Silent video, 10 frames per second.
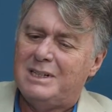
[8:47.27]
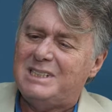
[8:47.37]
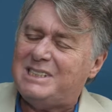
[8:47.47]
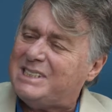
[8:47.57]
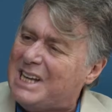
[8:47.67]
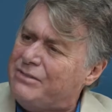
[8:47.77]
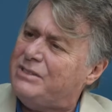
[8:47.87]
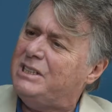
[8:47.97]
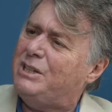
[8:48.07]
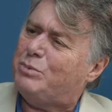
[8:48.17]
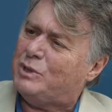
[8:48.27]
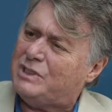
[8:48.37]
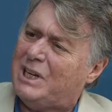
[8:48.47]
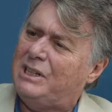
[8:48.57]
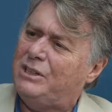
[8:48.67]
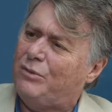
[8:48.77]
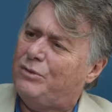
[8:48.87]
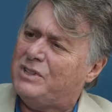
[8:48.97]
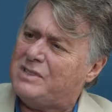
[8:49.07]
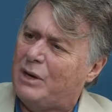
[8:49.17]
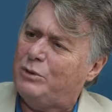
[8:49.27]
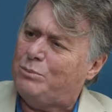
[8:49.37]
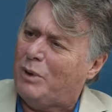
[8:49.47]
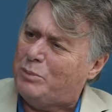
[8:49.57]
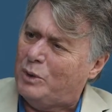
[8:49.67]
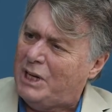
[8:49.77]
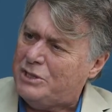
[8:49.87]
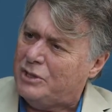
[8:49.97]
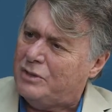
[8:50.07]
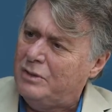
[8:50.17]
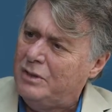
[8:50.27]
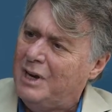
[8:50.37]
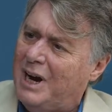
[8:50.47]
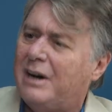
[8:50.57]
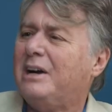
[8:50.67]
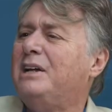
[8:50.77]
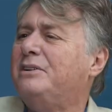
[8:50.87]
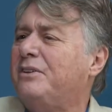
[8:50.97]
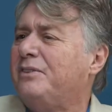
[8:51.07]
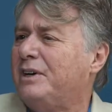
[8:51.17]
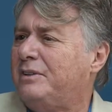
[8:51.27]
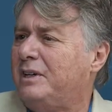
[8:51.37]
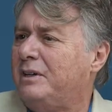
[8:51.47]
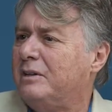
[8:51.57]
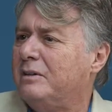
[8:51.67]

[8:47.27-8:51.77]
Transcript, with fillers: 70% of the Saudi population are under 30.